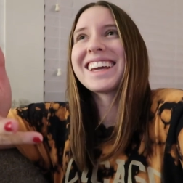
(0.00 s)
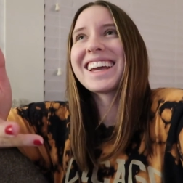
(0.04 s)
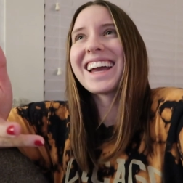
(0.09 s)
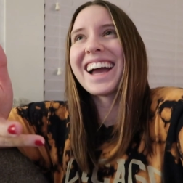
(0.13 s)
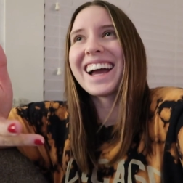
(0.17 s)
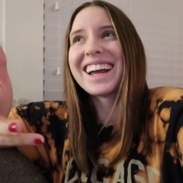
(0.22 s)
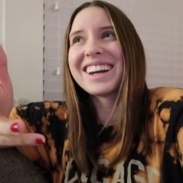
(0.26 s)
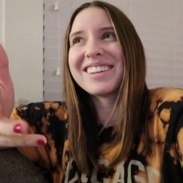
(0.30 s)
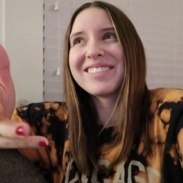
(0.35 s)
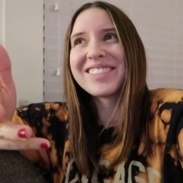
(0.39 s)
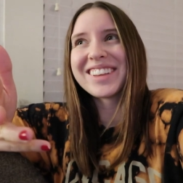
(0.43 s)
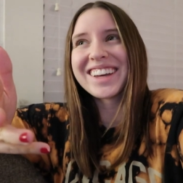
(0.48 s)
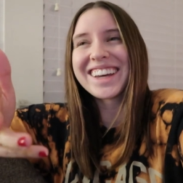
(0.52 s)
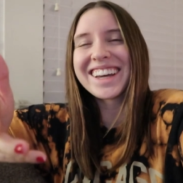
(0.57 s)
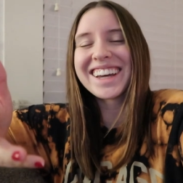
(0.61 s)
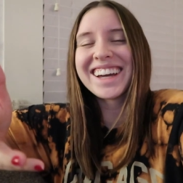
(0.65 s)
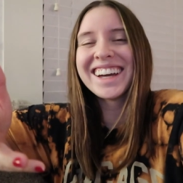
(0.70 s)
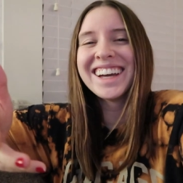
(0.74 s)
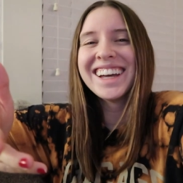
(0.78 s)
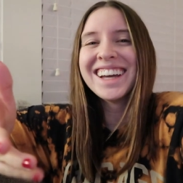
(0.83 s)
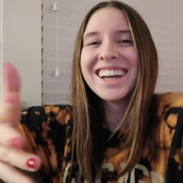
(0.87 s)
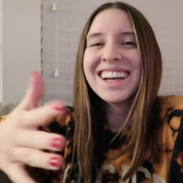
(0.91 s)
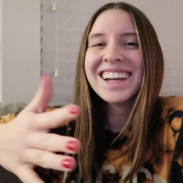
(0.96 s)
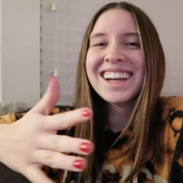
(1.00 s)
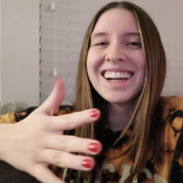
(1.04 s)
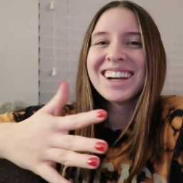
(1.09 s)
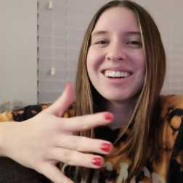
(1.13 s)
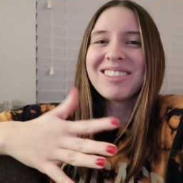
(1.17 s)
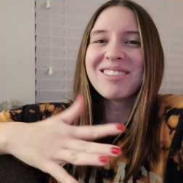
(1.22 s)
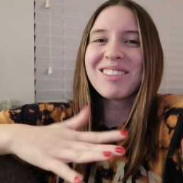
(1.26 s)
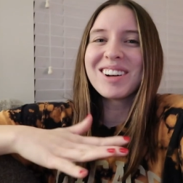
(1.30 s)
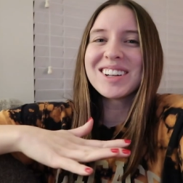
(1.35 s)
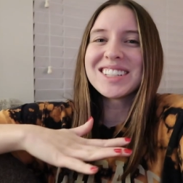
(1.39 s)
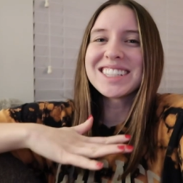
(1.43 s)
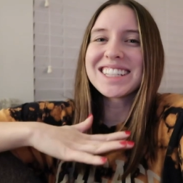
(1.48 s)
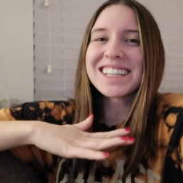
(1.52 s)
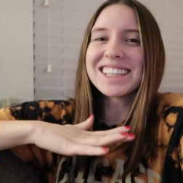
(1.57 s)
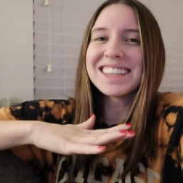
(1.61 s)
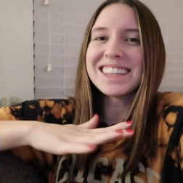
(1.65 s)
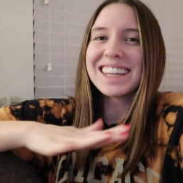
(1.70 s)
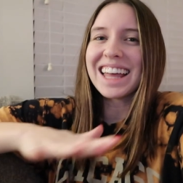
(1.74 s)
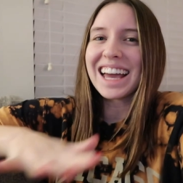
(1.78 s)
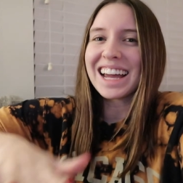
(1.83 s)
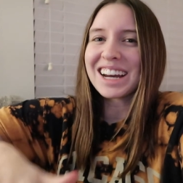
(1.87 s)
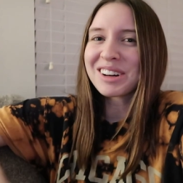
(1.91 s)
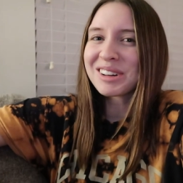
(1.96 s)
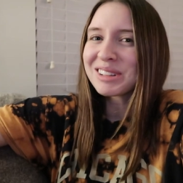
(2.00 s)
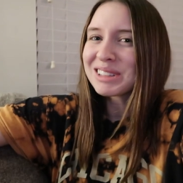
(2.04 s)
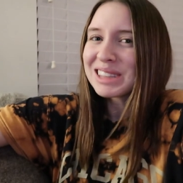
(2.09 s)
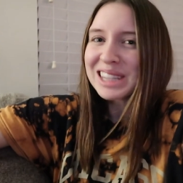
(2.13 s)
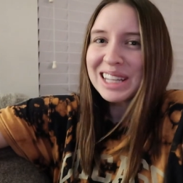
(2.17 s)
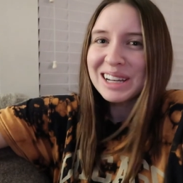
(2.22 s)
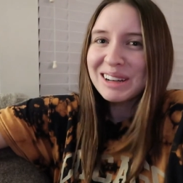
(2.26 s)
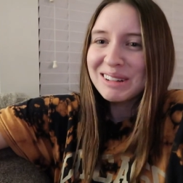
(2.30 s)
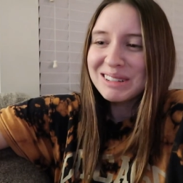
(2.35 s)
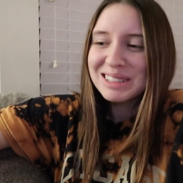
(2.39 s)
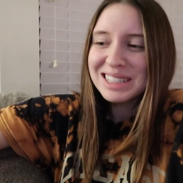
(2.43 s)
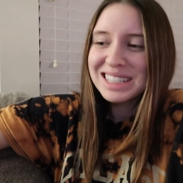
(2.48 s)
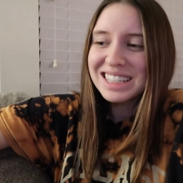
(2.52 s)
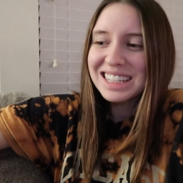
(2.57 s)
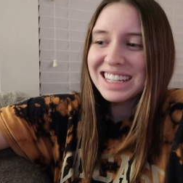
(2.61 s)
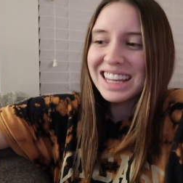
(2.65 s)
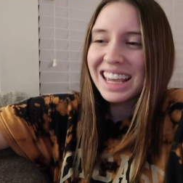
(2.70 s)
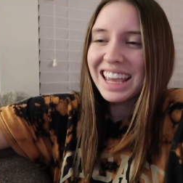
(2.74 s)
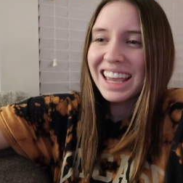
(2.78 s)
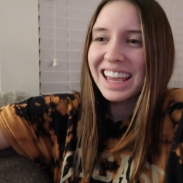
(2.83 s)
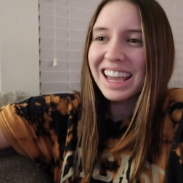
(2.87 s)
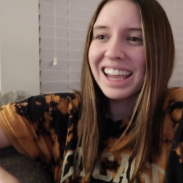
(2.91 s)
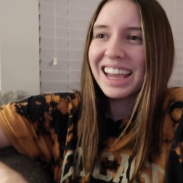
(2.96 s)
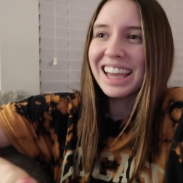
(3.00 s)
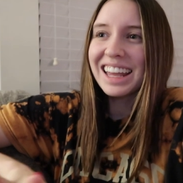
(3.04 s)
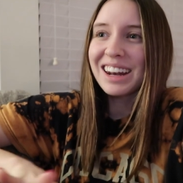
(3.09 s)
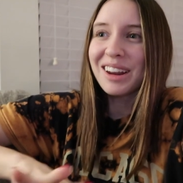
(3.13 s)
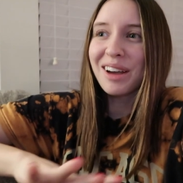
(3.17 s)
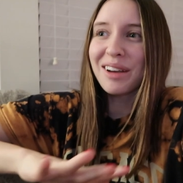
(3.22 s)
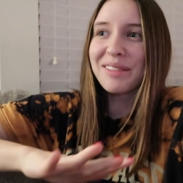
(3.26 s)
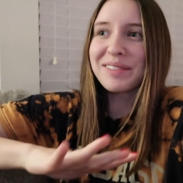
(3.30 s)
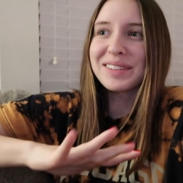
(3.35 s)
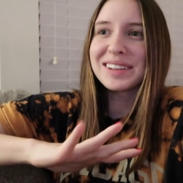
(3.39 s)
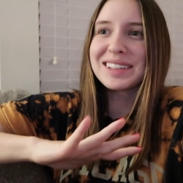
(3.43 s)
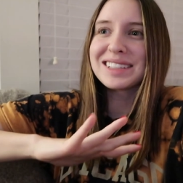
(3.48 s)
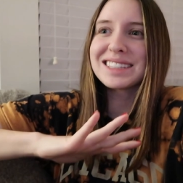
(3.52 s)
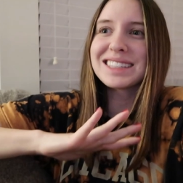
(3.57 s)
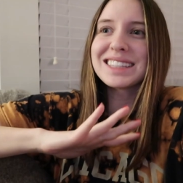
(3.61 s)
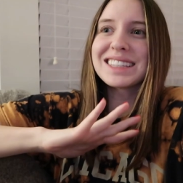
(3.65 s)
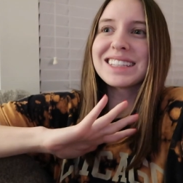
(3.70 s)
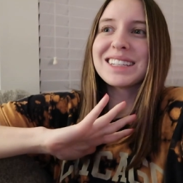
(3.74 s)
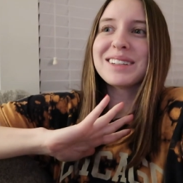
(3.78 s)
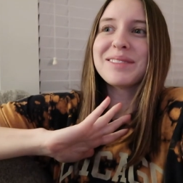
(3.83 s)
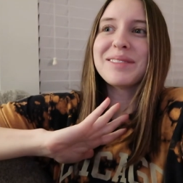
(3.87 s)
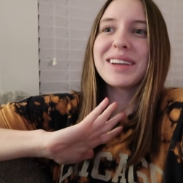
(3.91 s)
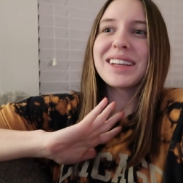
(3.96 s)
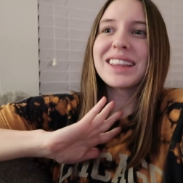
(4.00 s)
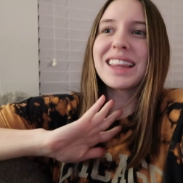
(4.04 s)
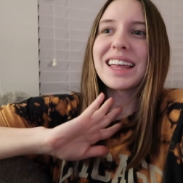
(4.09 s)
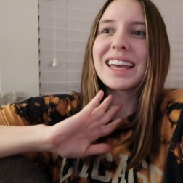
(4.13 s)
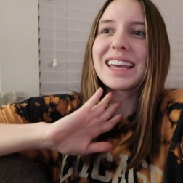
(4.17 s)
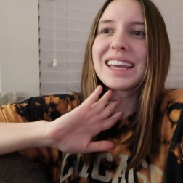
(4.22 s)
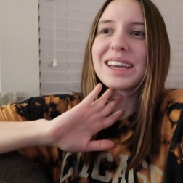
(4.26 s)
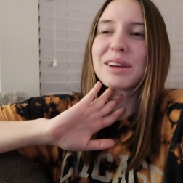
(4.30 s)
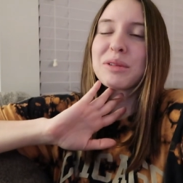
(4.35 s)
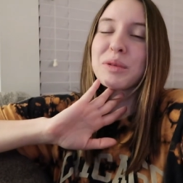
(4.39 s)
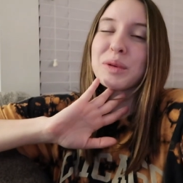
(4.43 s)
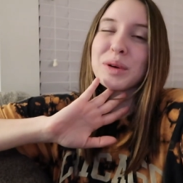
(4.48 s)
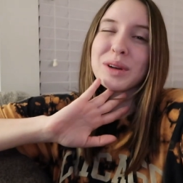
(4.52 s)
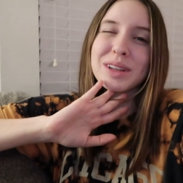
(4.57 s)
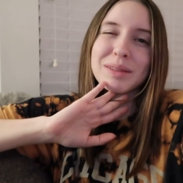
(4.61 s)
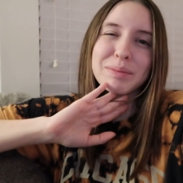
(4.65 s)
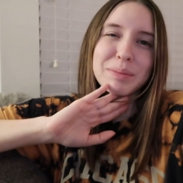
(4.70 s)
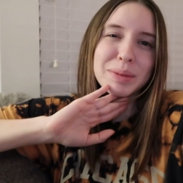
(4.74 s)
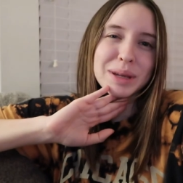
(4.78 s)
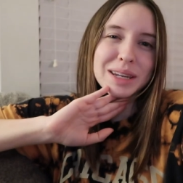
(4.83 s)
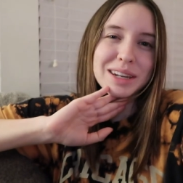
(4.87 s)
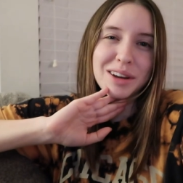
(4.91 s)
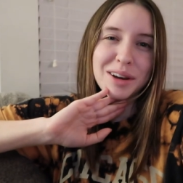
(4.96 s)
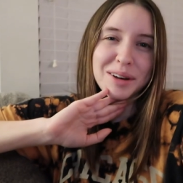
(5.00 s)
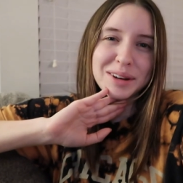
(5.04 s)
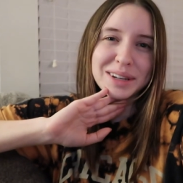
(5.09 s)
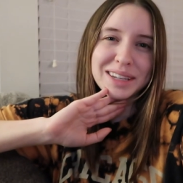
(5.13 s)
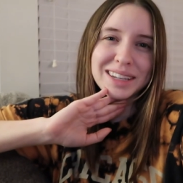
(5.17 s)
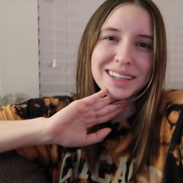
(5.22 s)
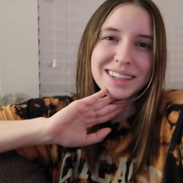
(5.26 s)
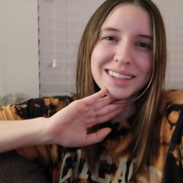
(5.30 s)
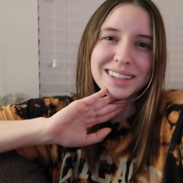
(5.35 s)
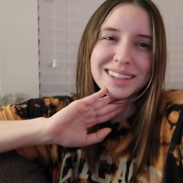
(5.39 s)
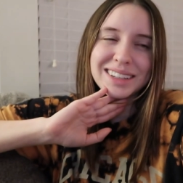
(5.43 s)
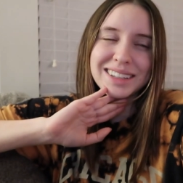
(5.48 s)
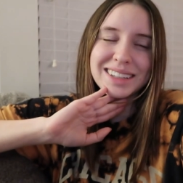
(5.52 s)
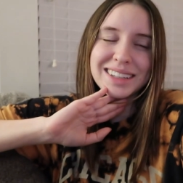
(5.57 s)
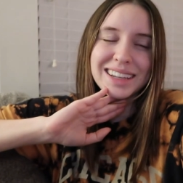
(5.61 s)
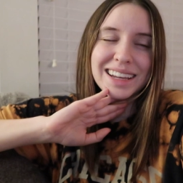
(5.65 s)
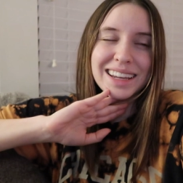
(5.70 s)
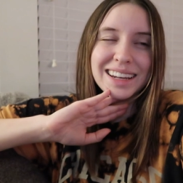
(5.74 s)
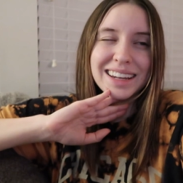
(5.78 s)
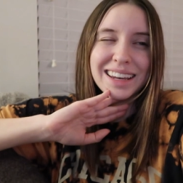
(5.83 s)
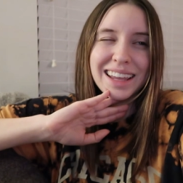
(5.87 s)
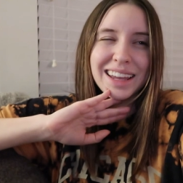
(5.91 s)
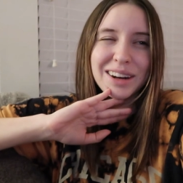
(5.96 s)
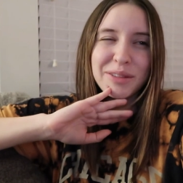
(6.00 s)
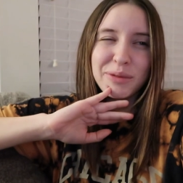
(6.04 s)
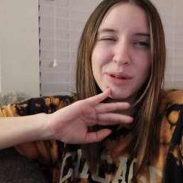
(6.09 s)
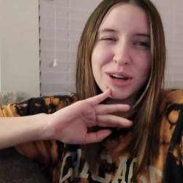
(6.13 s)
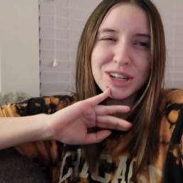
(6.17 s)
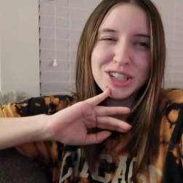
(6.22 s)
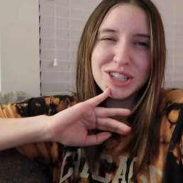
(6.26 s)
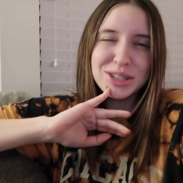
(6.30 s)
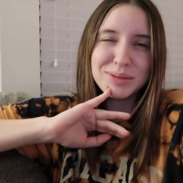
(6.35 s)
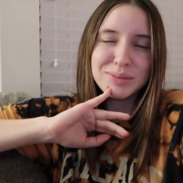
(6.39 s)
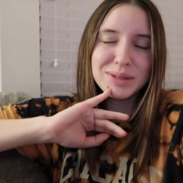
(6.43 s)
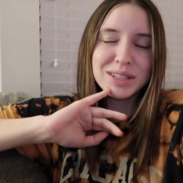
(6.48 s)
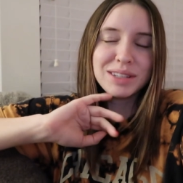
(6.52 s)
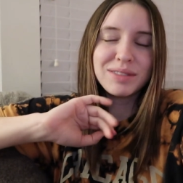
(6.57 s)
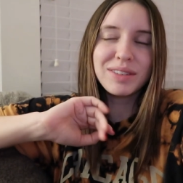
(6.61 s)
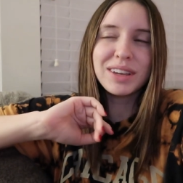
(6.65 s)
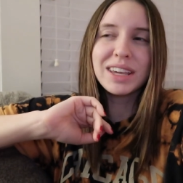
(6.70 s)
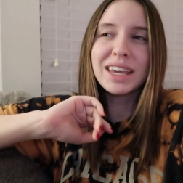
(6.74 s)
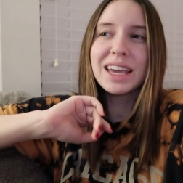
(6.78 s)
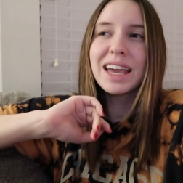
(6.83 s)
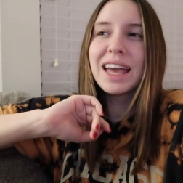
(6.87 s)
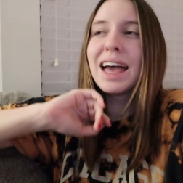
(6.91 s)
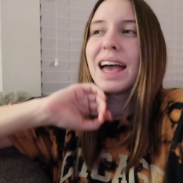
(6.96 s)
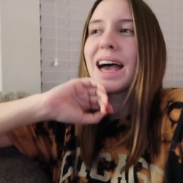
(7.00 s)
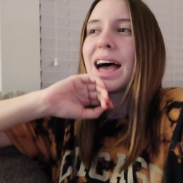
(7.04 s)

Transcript: kind of like was a lighter load today. And obviously we like were a bit naughty and kind of watched some TV.